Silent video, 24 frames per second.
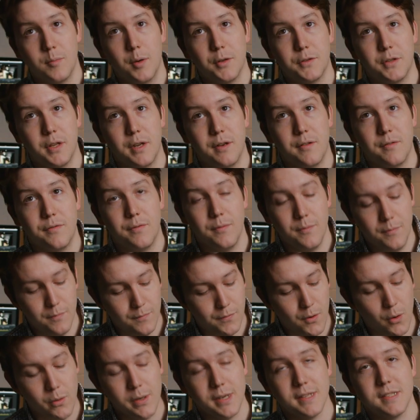put the
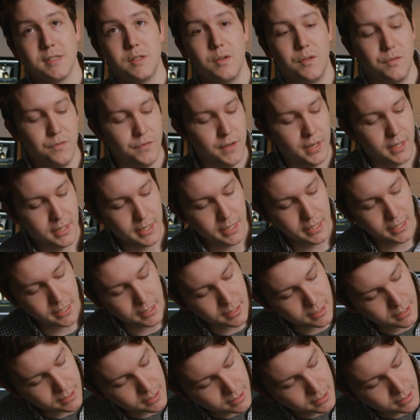focus to infinity